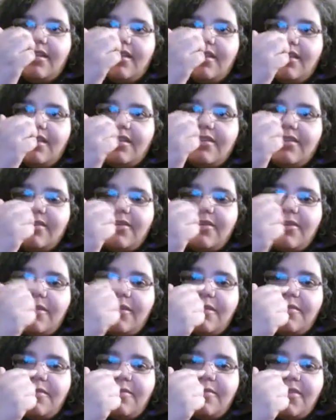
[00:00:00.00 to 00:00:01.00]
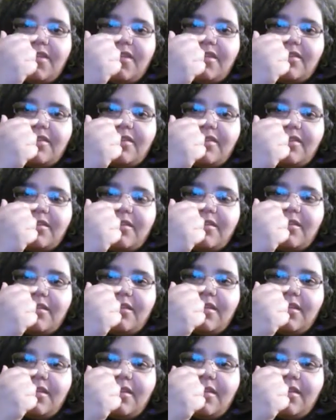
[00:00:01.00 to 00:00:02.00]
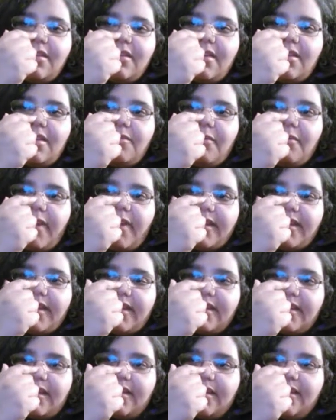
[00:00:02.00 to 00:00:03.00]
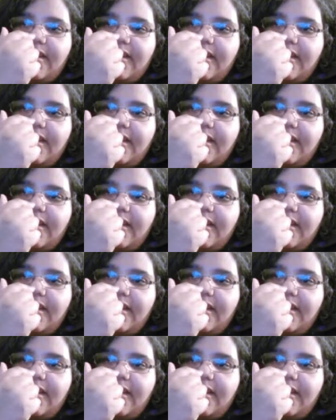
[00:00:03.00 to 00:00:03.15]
There's a term in writing.